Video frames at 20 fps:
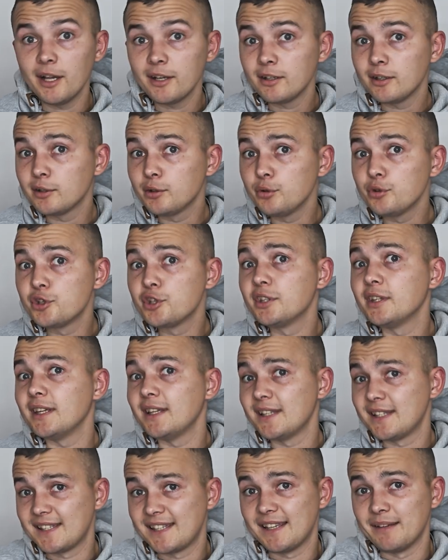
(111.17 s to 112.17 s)
My conclusion
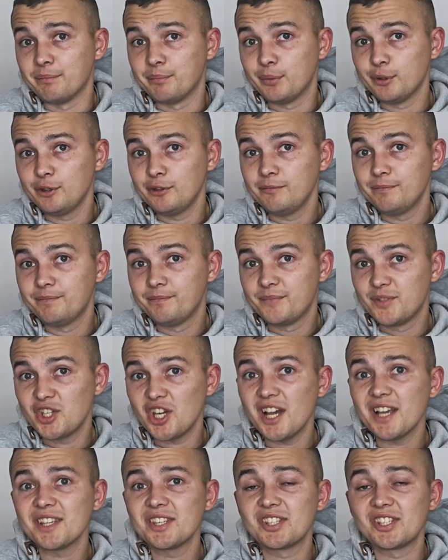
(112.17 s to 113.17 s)
is simple.
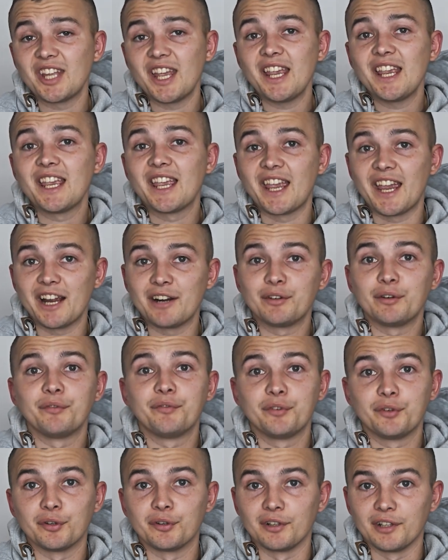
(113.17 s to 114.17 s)
Just take care
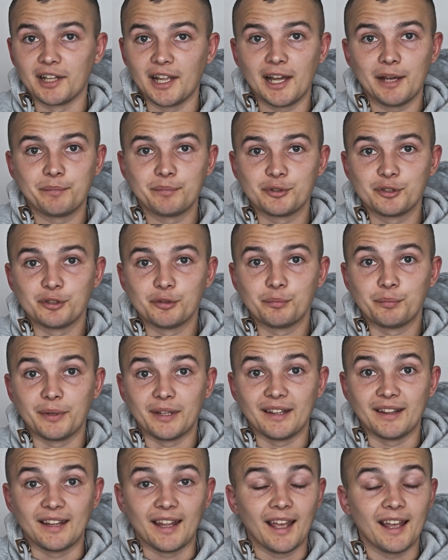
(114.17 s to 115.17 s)
of your laptop
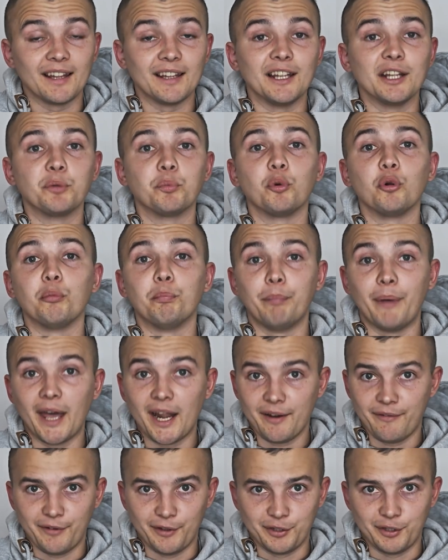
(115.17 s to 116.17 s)
and then it will
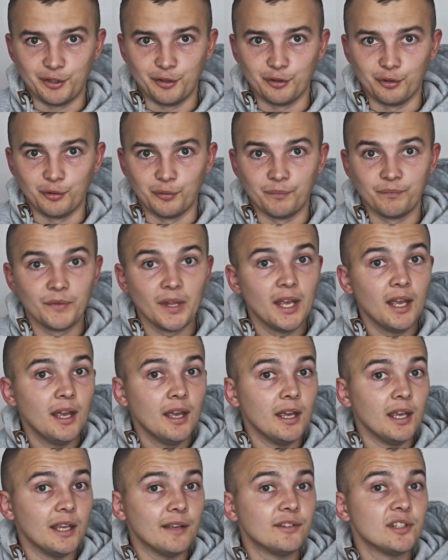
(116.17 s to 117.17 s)
benefit you.
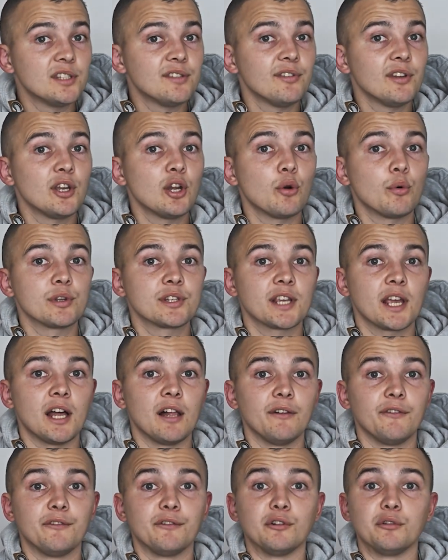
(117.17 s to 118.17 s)
If this video was
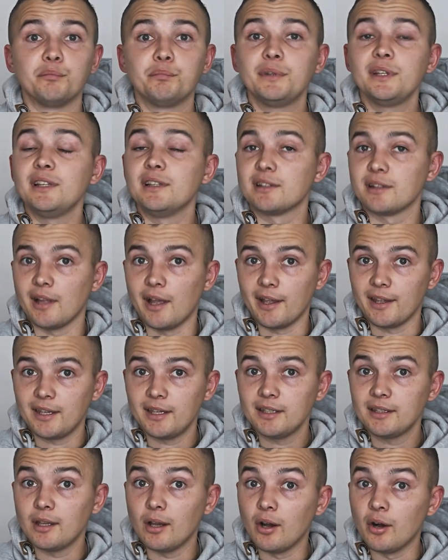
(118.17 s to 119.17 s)
helpful, please
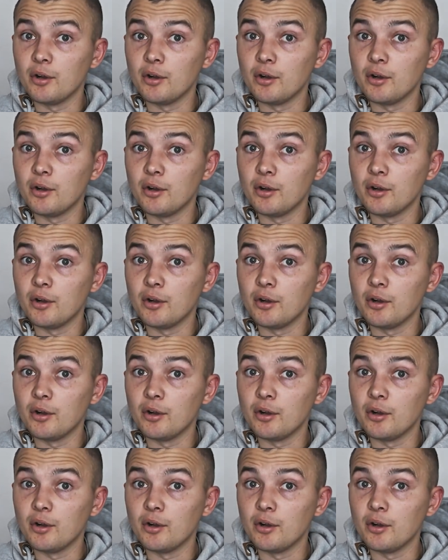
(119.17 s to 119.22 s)
like it.